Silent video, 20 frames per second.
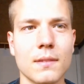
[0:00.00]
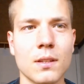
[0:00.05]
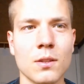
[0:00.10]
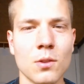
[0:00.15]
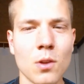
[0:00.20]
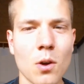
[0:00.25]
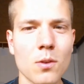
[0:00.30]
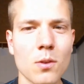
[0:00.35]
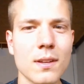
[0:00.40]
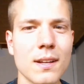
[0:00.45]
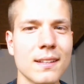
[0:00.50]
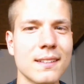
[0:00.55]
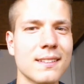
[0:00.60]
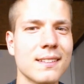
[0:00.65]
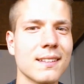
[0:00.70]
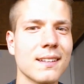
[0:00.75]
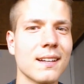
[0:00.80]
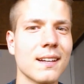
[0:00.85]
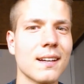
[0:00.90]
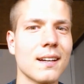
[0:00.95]
you know
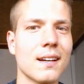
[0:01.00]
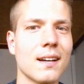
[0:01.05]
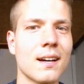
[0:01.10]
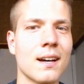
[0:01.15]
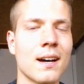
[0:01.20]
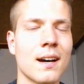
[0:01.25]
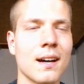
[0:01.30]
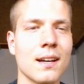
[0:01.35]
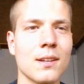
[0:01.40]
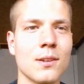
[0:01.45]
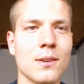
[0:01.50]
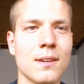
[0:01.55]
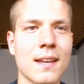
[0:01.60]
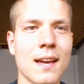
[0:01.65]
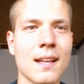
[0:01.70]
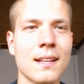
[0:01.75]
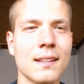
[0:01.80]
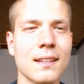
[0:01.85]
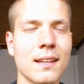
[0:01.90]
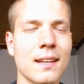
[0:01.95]
that you
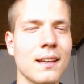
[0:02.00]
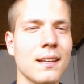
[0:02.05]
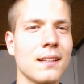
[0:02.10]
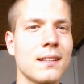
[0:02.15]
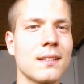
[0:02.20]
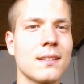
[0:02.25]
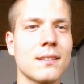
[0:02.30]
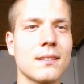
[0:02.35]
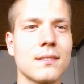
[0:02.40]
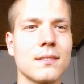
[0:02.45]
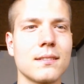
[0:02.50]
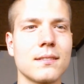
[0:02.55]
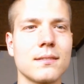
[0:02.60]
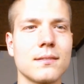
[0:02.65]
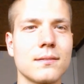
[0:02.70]
can't eat